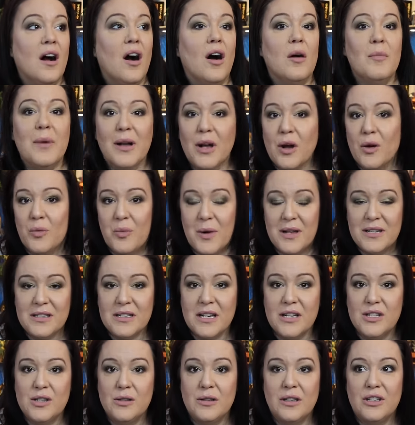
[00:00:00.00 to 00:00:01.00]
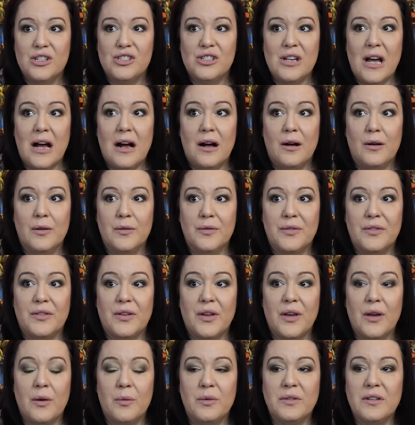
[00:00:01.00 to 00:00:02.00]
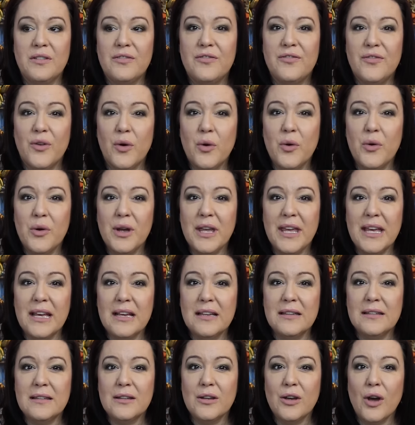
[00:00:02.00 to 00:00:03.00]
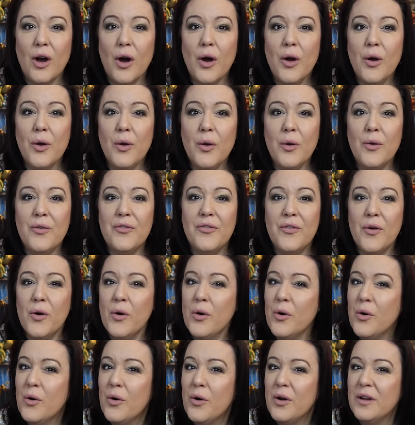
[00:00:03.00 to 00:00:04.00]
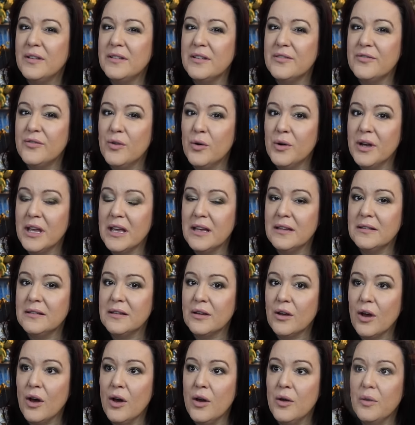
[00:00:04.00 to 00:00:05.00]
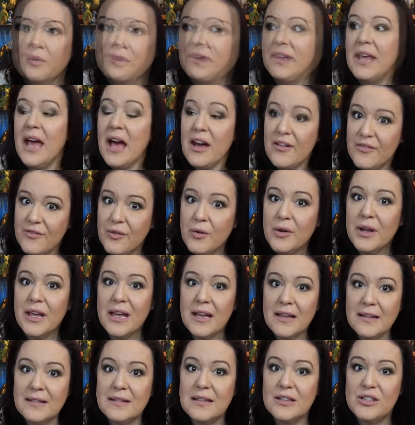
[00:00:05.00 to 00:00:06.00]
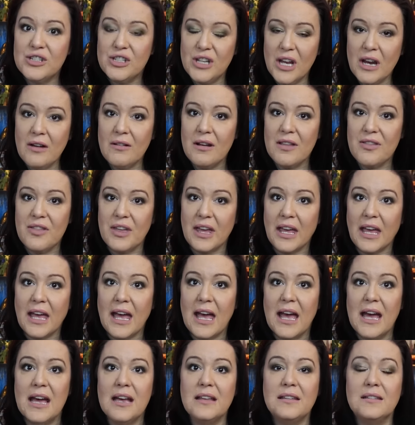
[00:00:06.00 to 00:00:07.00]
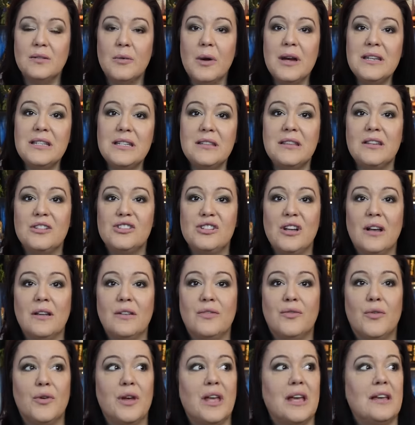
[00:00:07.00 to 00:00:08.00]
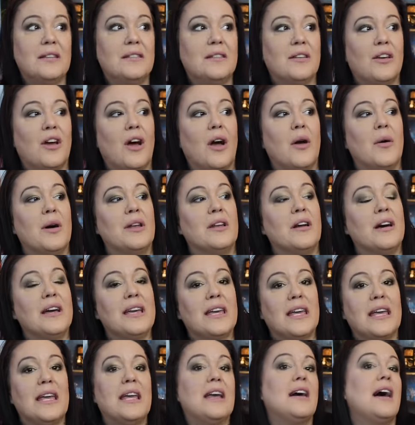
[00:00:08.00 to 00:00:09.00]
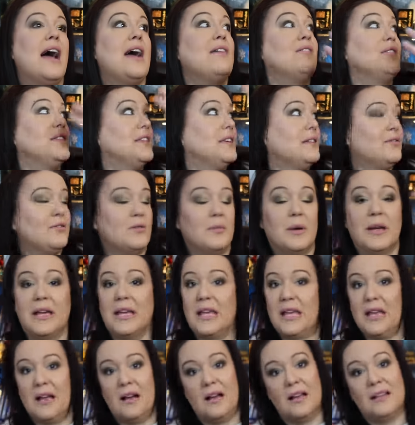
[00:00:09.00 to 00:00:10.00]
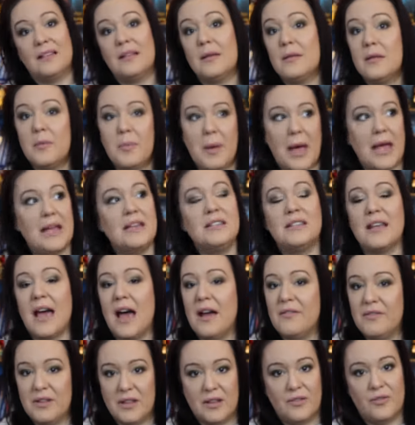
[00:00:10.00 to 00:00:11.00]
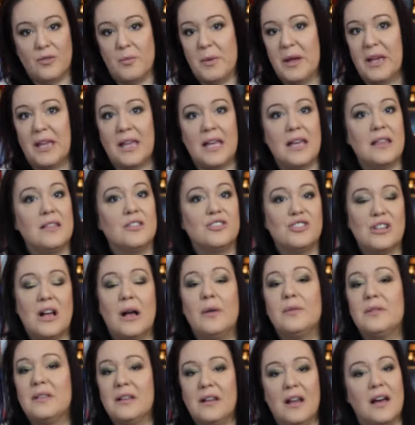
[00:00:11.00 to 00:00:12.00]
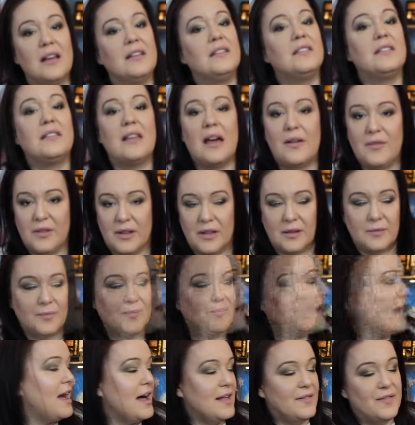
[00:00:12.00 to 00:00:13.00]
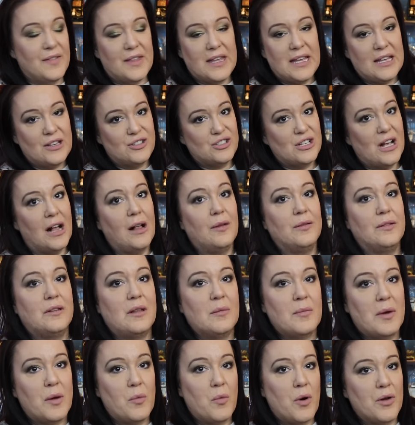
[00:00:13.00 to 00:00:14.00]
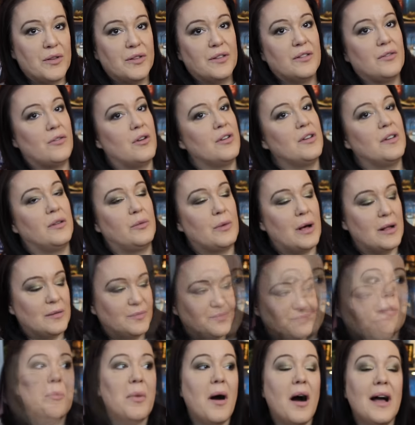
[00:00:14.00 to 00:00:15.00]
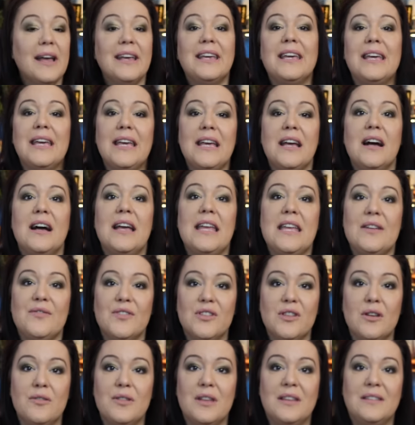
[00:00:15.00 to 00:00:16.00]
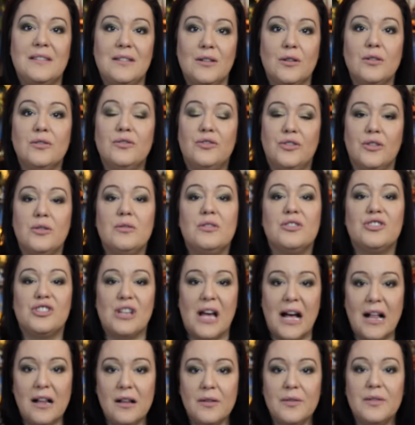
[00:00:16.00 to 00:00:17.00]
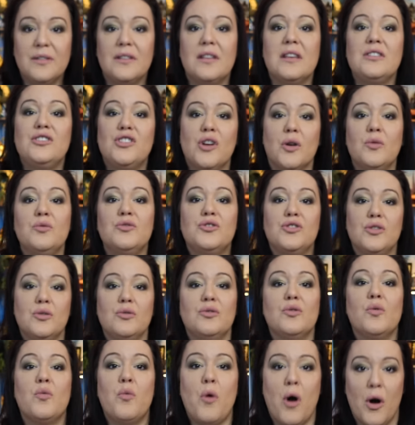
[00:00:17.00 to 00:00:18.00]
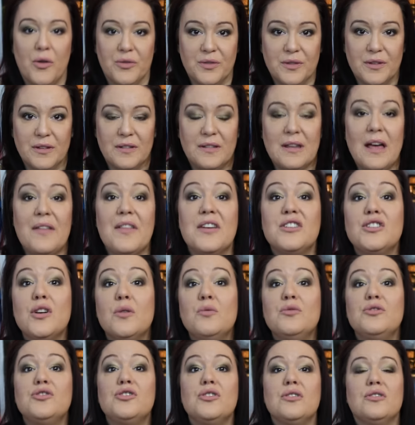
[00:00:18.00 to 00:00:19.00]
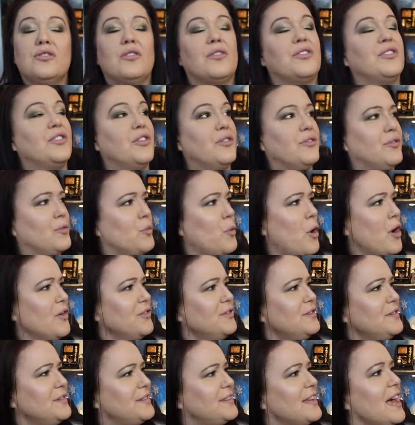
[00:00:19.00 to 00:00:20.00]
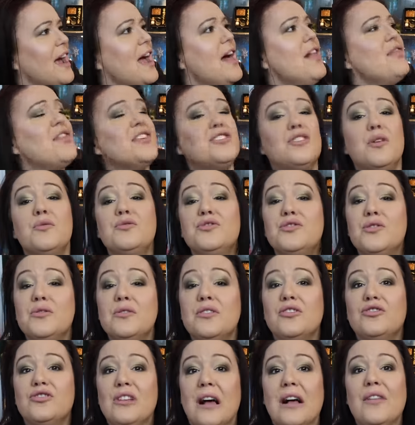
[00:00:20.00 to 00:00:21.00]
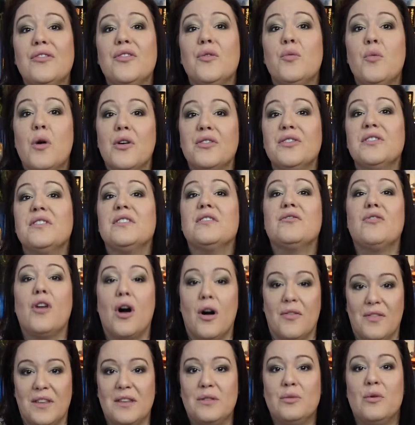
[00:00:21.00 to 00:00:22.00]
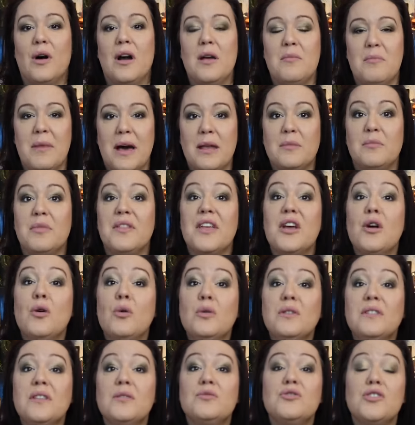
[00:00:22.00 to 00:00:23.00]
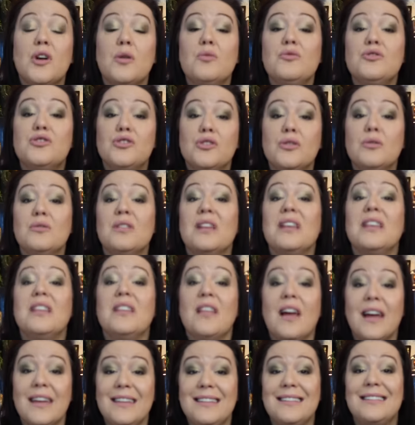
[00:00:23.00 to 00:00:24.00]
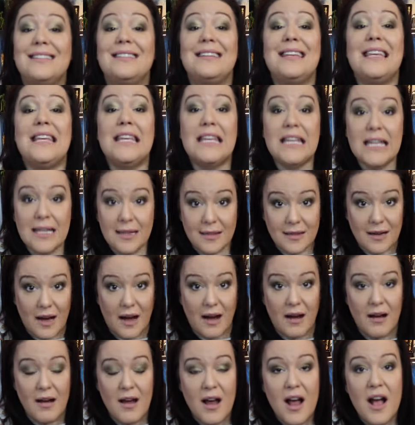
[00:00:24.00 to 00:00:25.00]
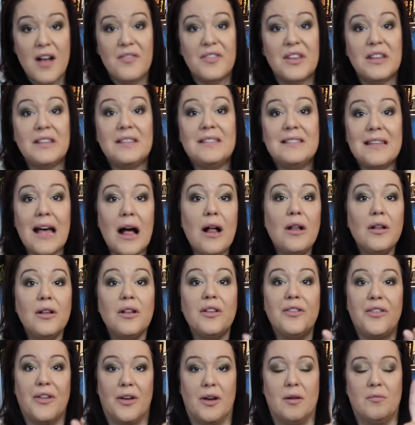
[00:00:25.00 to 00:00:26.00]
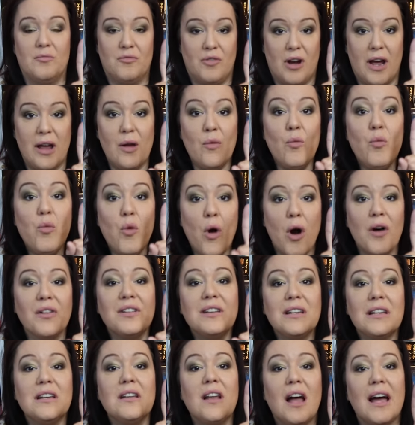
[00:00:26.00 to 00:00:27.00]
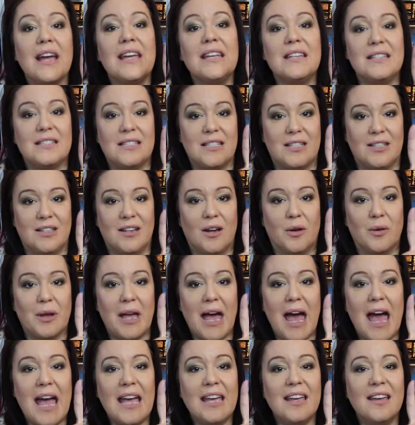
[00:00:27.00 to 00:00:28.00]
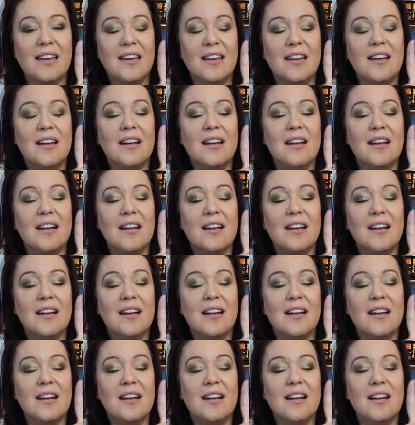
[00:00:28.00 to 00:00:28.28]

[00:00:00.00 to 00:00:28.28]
oh my god when did I do these shelves was it four years ago four is it four years ago yeah four years this year I think it is so I did these shelves four years ago and Ikea everything's from Ikea except the paint everything's from Ikea the shelves the lights everything and the shelves that my wands are on as well but Ikea even though they still do the shelves they don't do the ones, and they don't do the ones. they don't do the shelf the ones are on that's what I meant but they also don't do the lights either they sell them right one light okay